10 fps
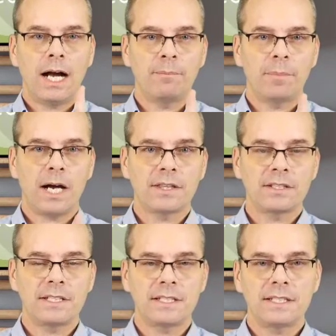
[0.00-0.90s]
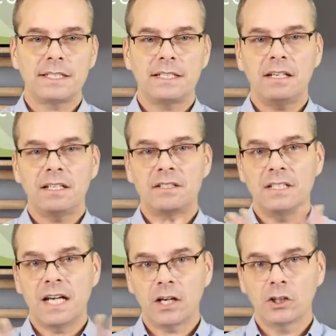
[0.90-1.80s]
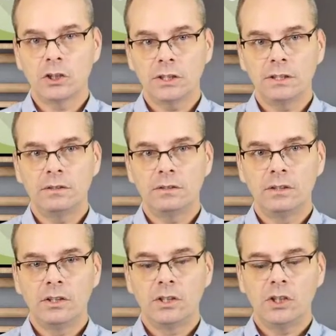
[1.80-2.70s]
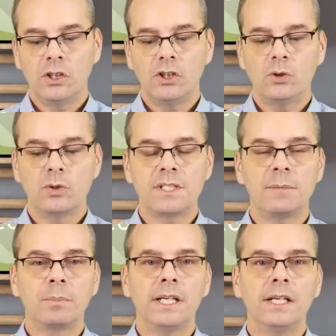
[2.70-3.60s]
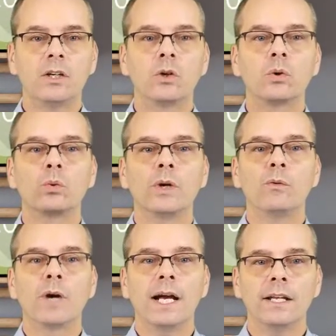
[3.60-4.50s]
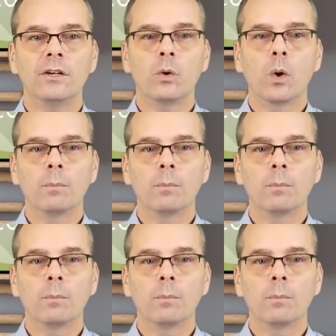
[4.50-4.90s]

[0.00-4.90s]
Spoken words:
hypothesis is not good, you simply rewrite it or